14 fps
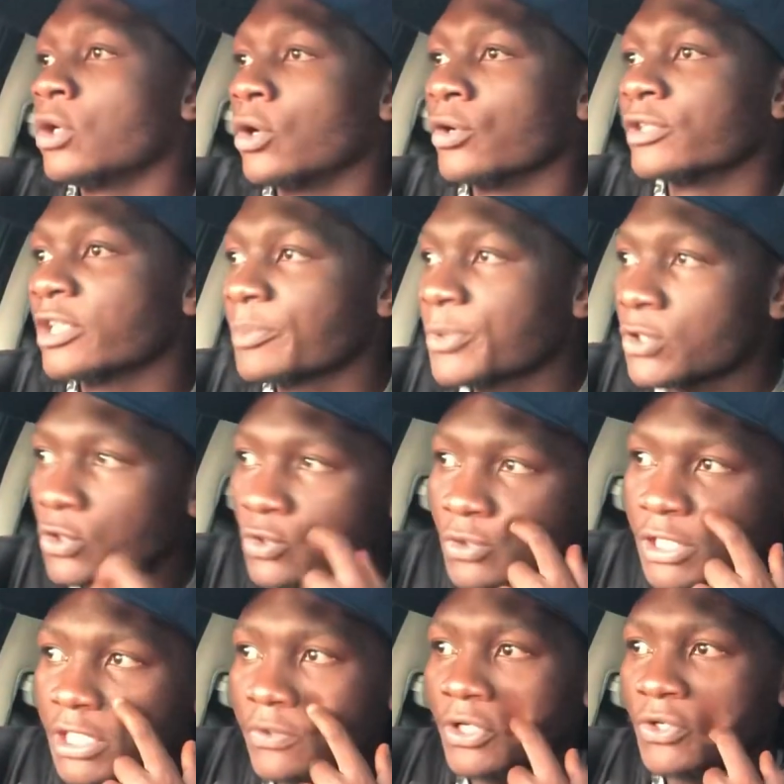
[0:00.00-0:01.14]
On the episode
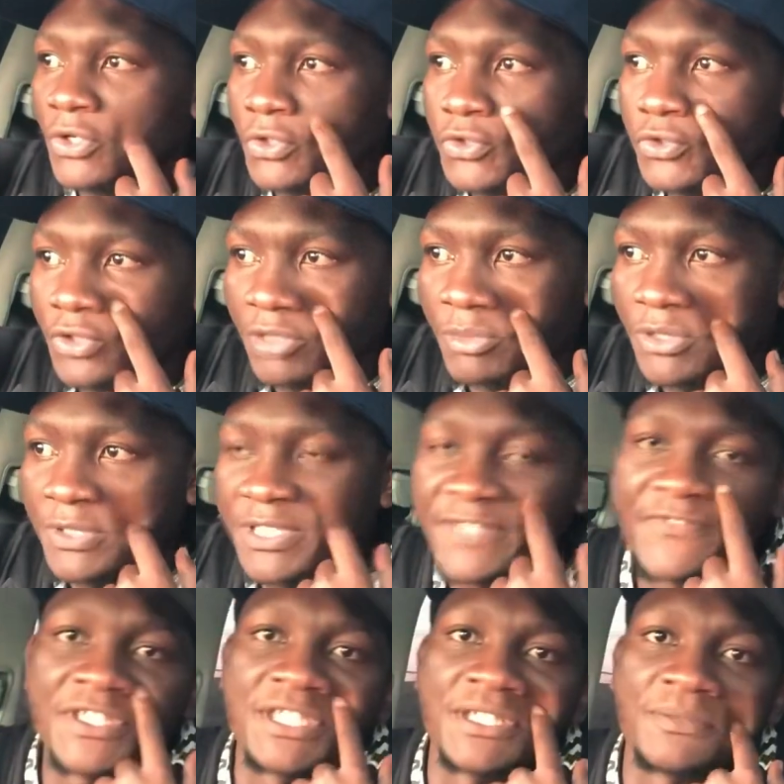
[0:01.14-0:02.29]
today, we are going to talk about
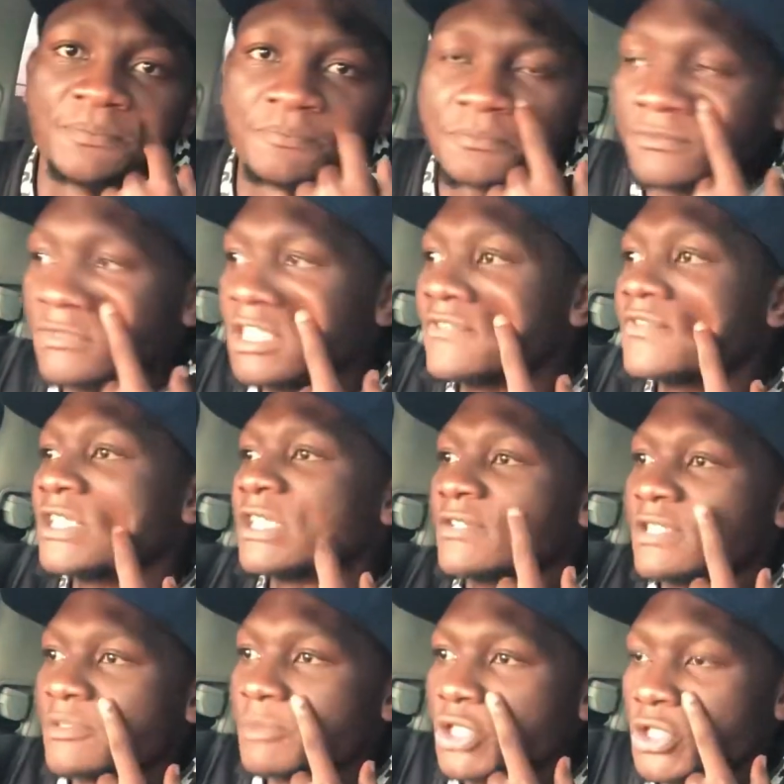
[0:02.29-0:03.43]
CVT, CVT
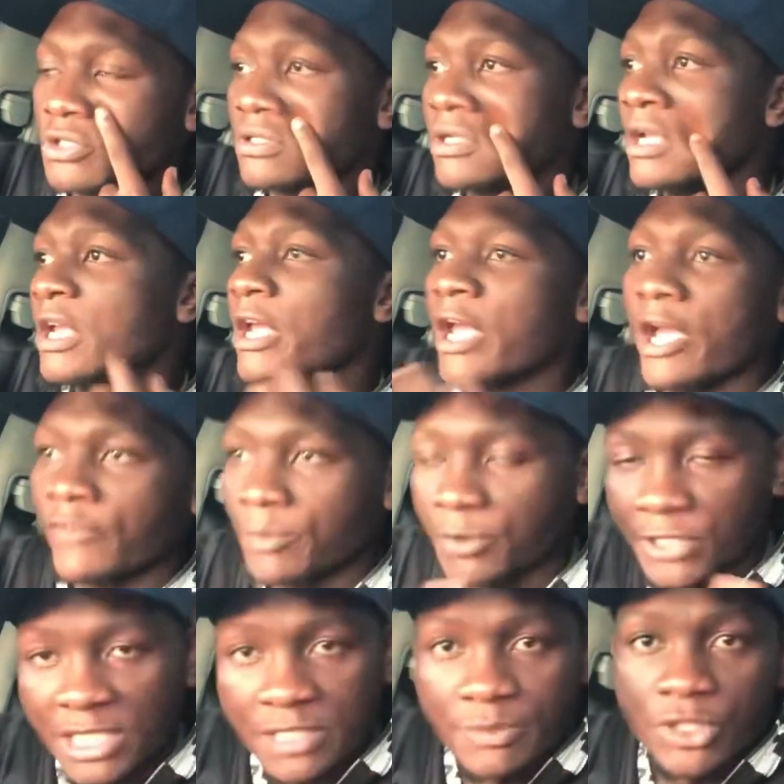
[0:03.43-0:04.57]
transmission.
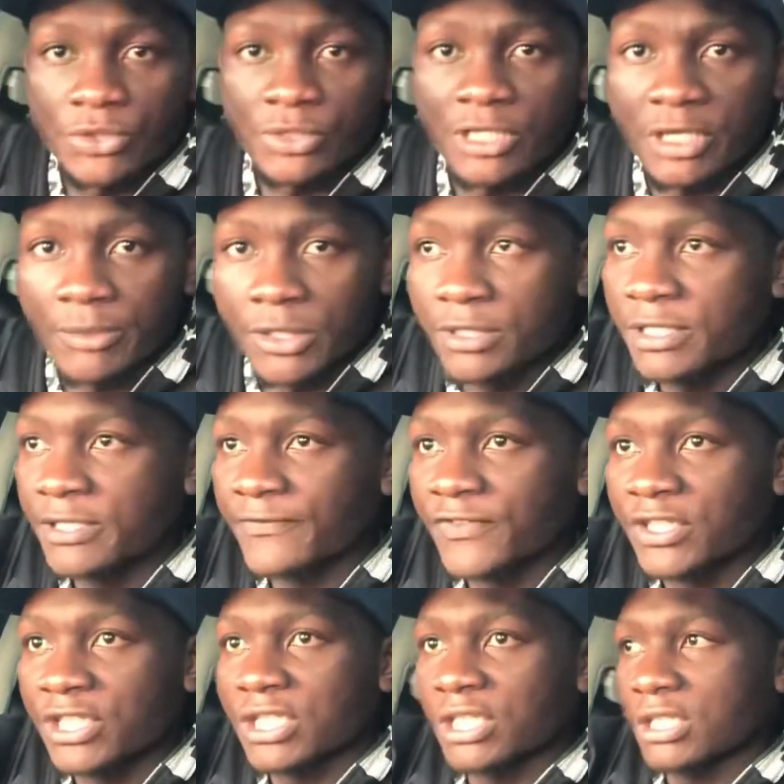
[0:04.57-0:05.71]
Everybody has been talking about
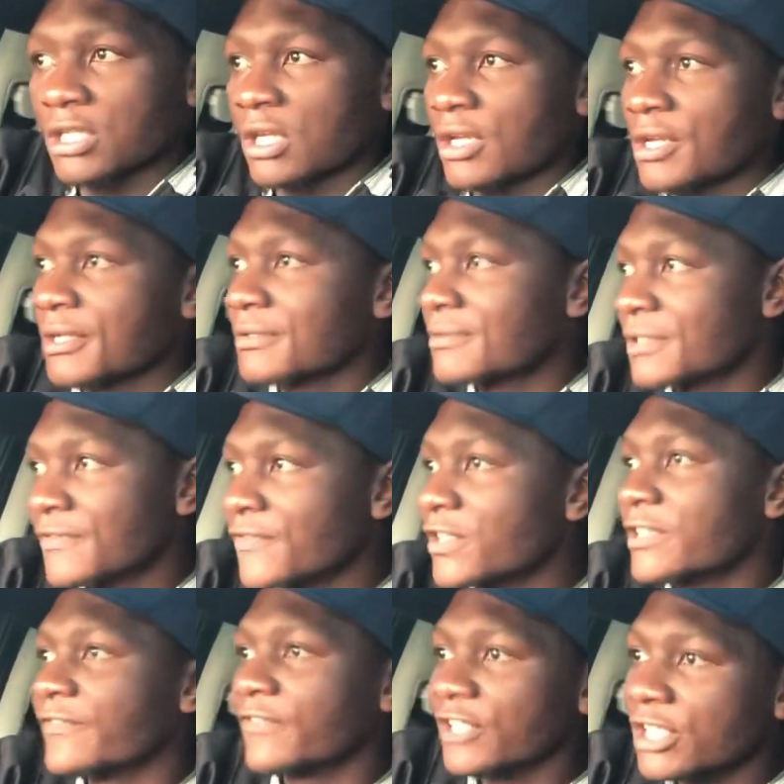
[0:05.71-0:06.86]
CVT, uh,
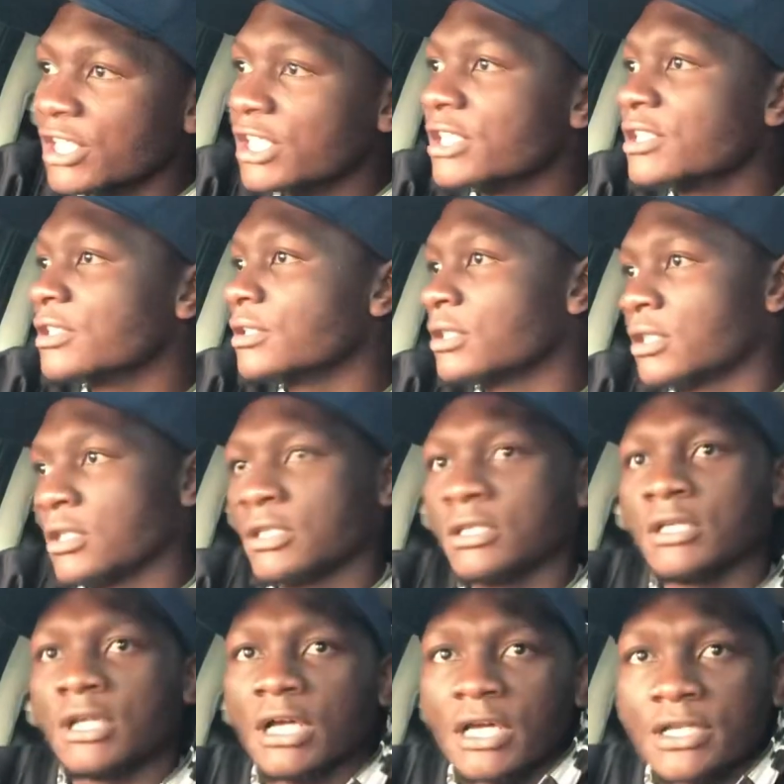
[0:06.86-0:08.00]
CVT failing,
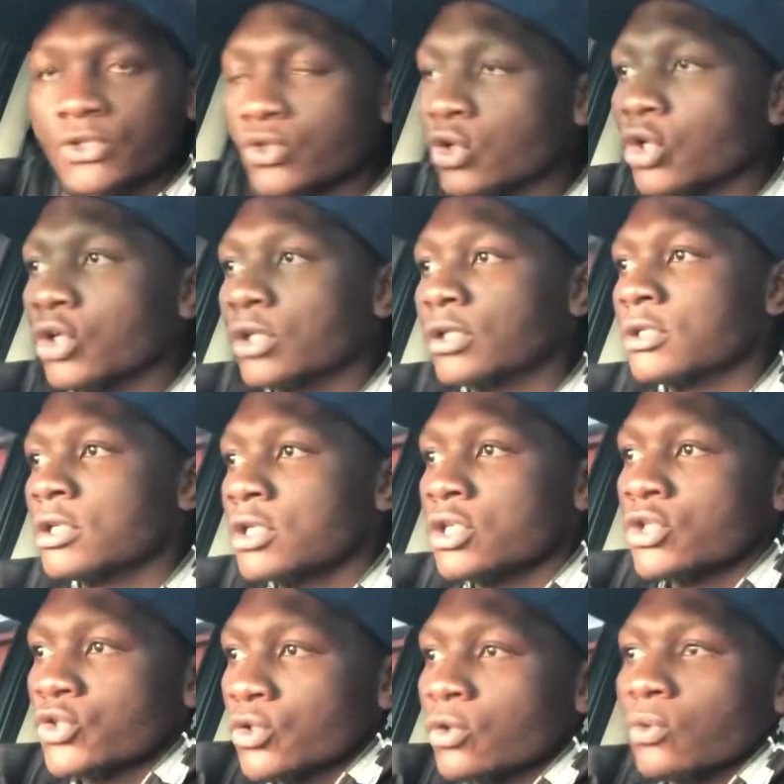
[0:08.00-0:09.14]
and so on.
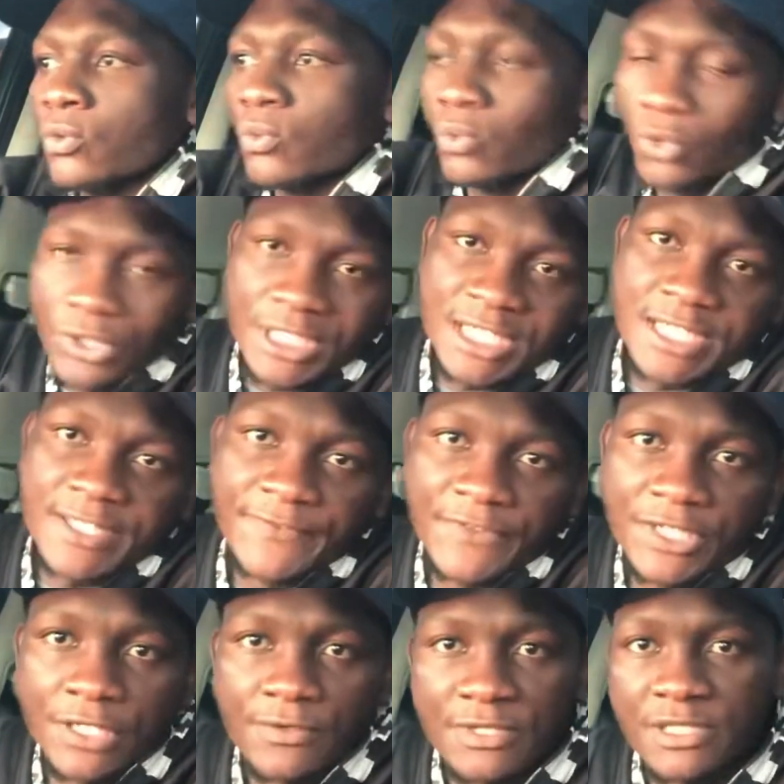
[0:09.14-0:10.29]
So, what is a
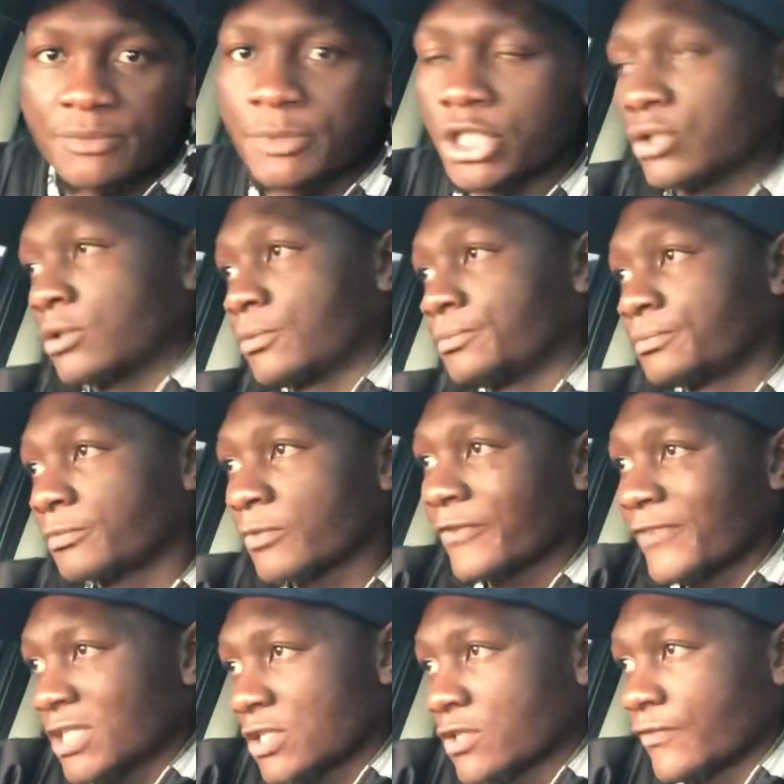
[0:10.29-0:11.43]
CVT transmission?
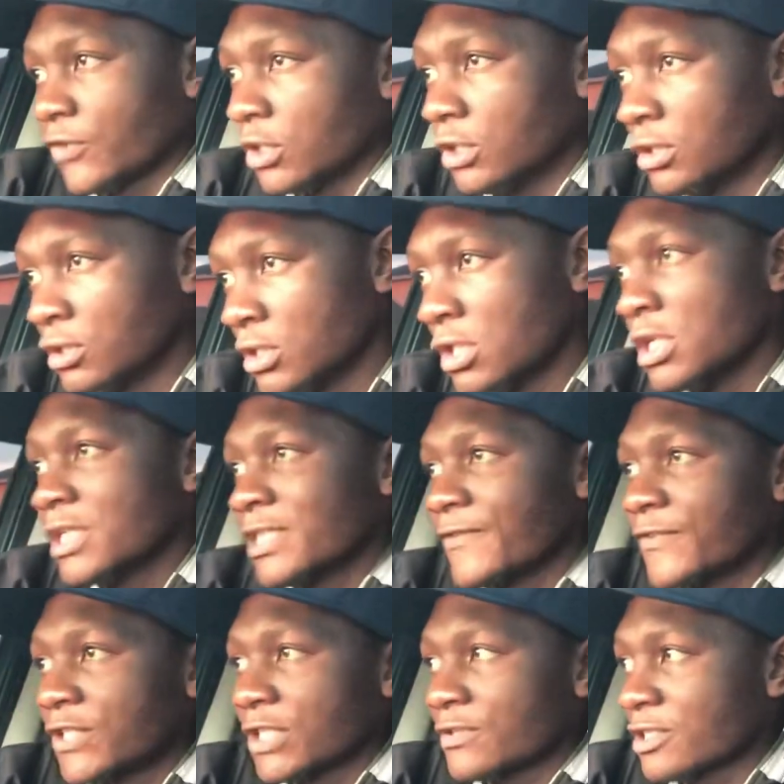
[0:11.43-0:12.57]
First of all,
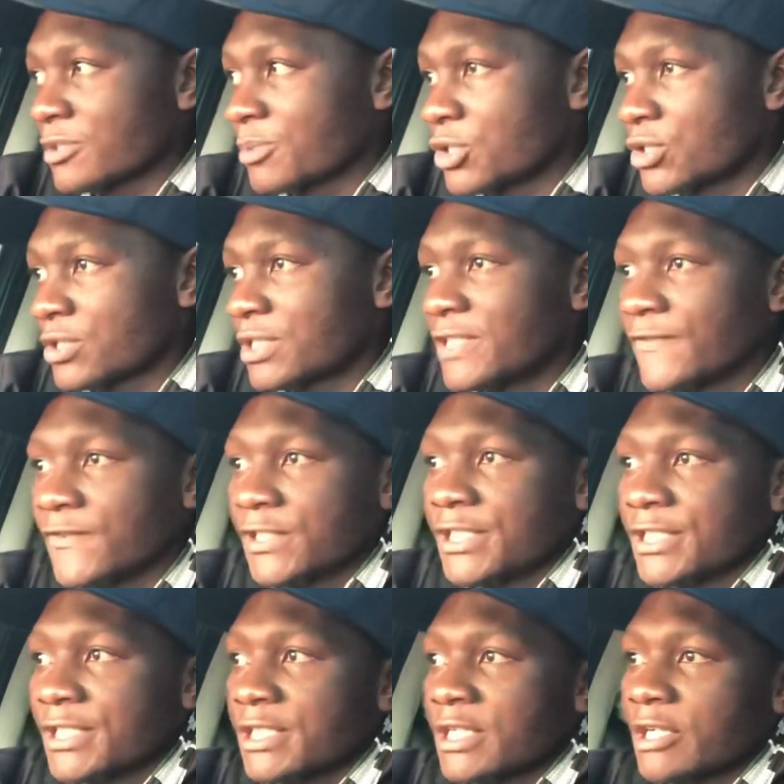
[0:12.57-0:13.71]
CVT transmission, CVT
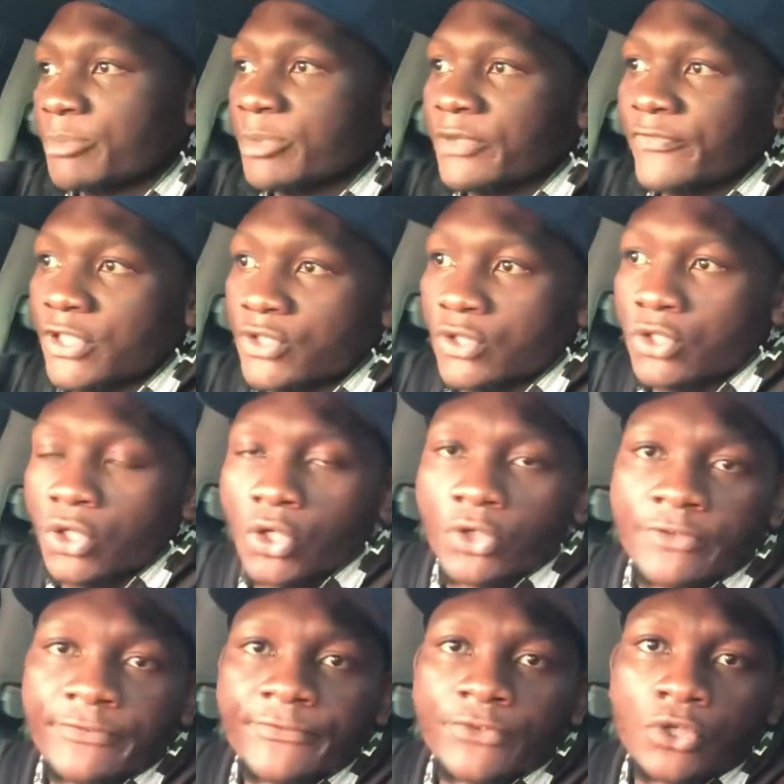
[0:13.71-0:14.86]
is just an abbreviation
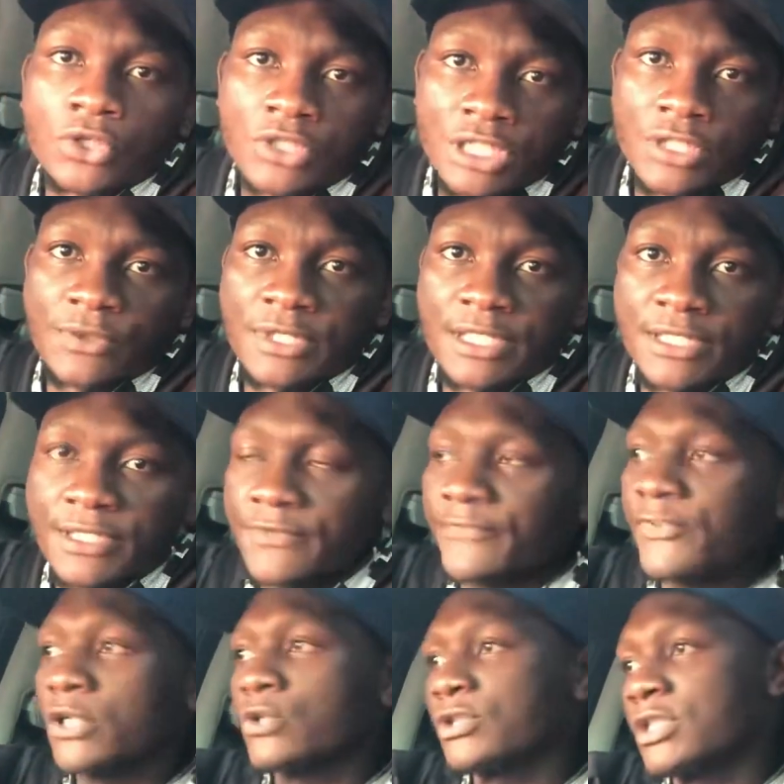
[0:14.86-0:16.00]
of continuous
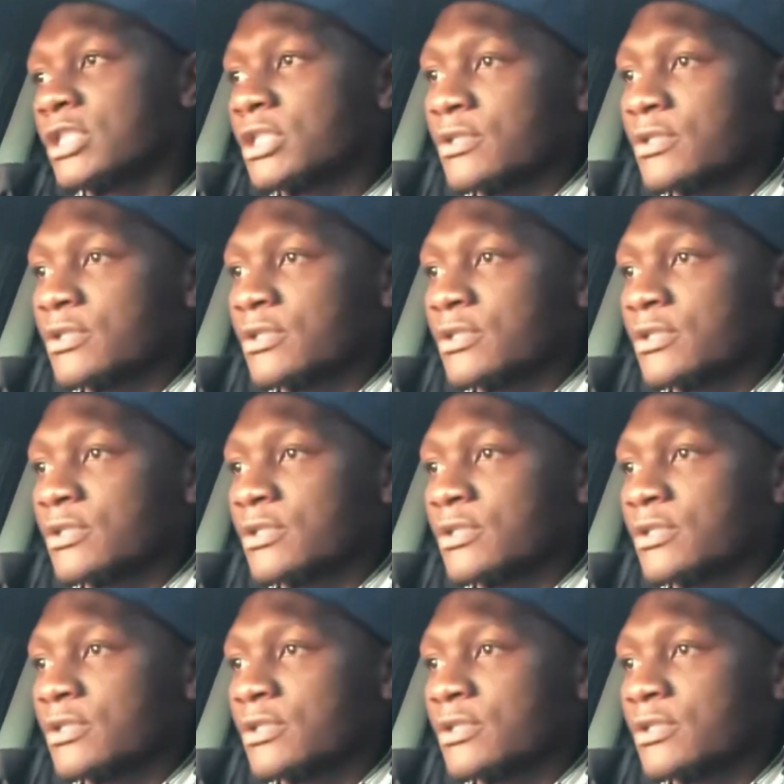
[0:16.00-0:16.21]
velocity